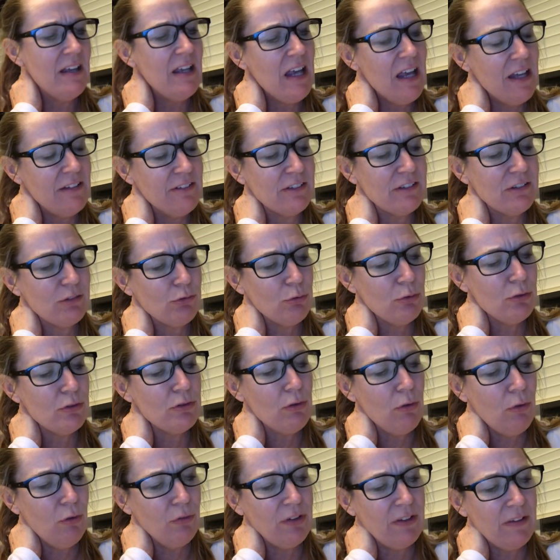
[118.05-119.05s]
and the screws
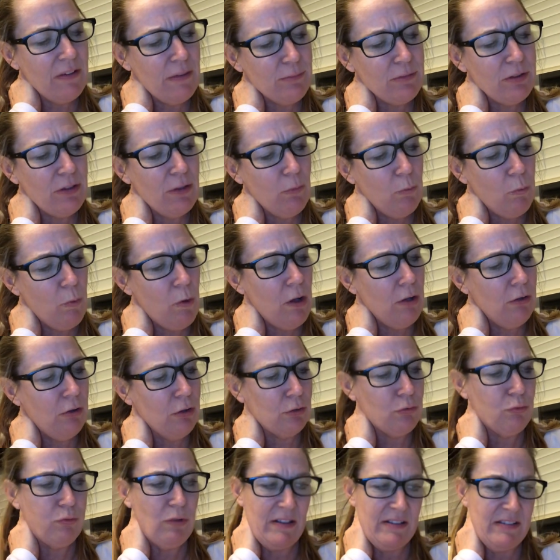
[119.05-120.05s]
holding them to the wall
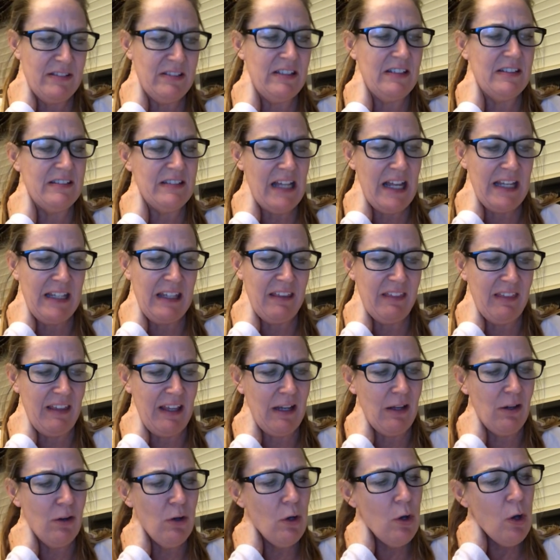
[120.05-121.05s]
looked rusty as
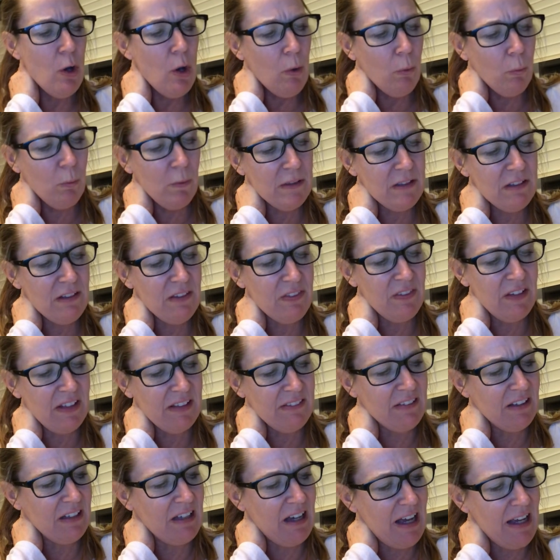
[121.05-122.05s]
anything. Wouldn't you think
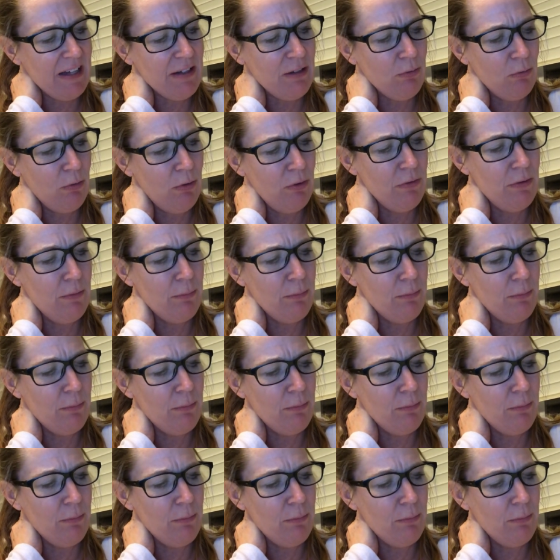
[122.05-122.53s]
the guy who owned the